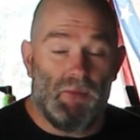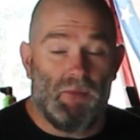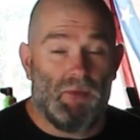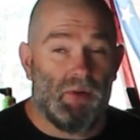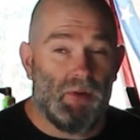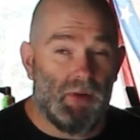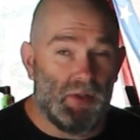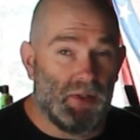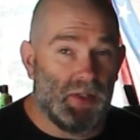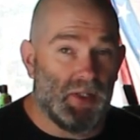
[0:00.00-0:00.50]

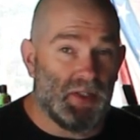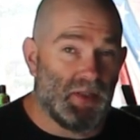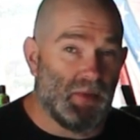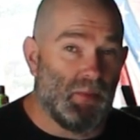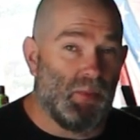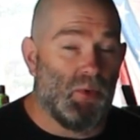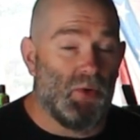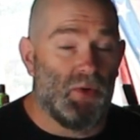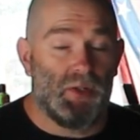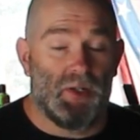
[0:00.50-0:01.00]
very
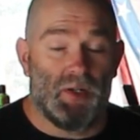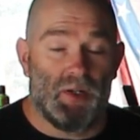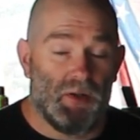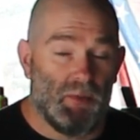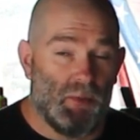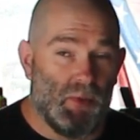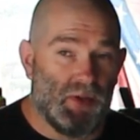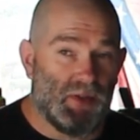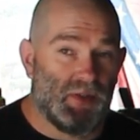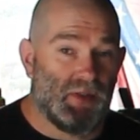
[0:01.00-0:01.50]
disappointed in
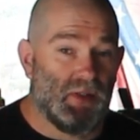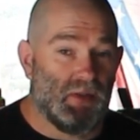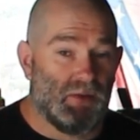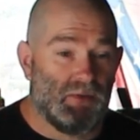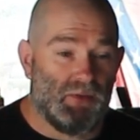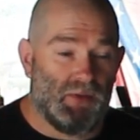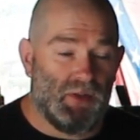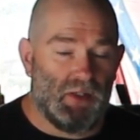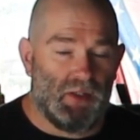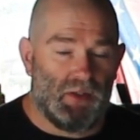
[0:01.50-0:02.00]

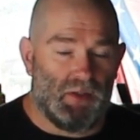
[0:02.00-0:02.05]
myself,